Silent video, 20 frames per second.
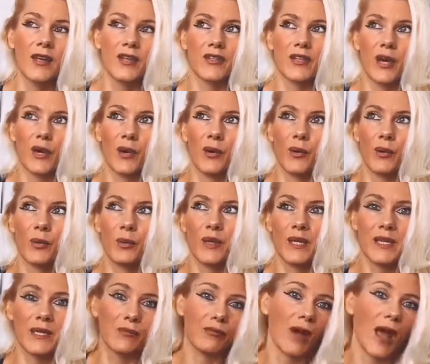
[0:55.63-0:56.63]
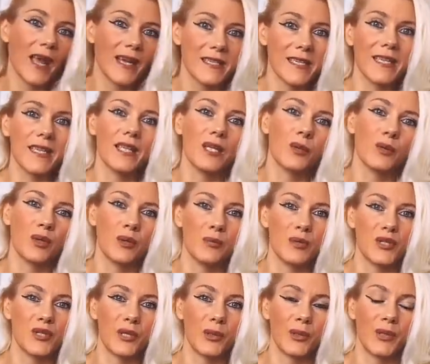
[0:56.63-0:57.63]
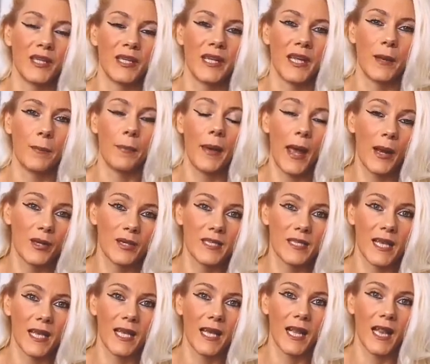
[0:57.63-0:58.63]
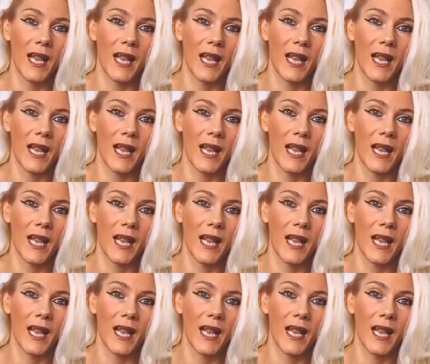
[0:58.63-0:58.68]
So we ideally want to be doing a parasite